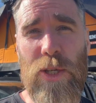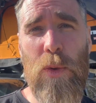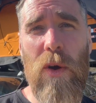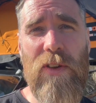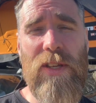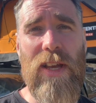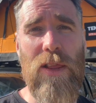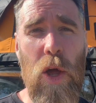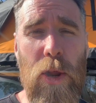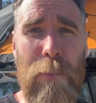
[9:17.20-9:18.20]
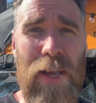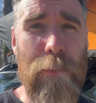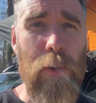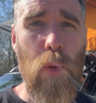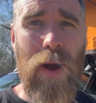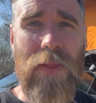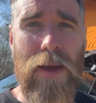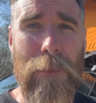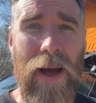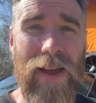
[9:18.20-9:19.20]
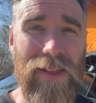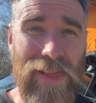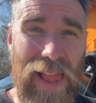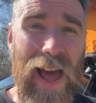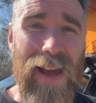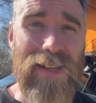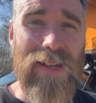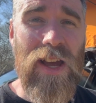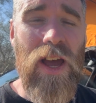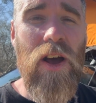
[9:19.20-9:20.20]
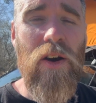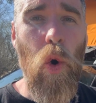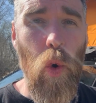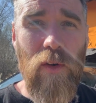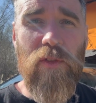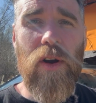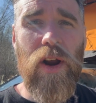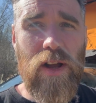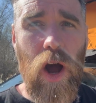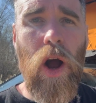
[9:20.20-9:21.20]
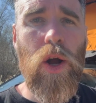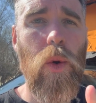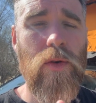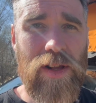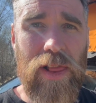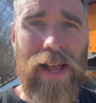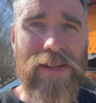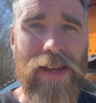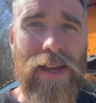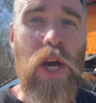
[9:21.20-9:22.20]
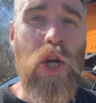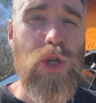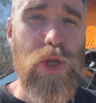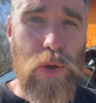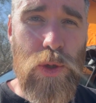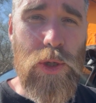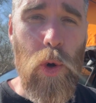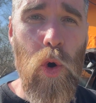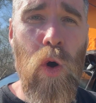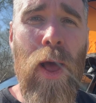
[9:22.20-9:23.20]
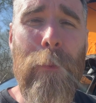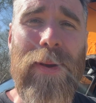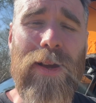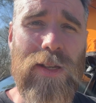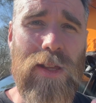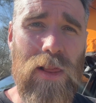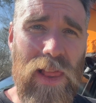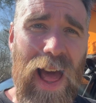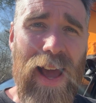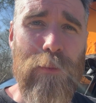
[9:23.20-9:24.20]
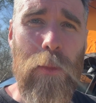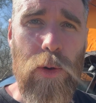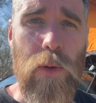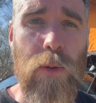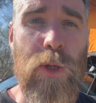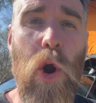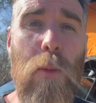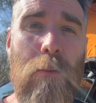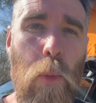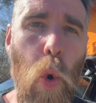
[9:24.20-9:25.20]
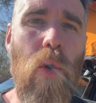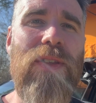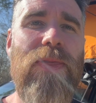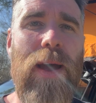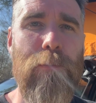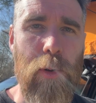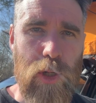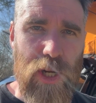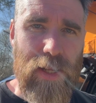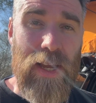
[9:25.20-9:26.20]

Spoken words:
So obviously a lot of people, when they buy a Lite over a Cargo or a Classic, do so because the Lite models are more in their budget.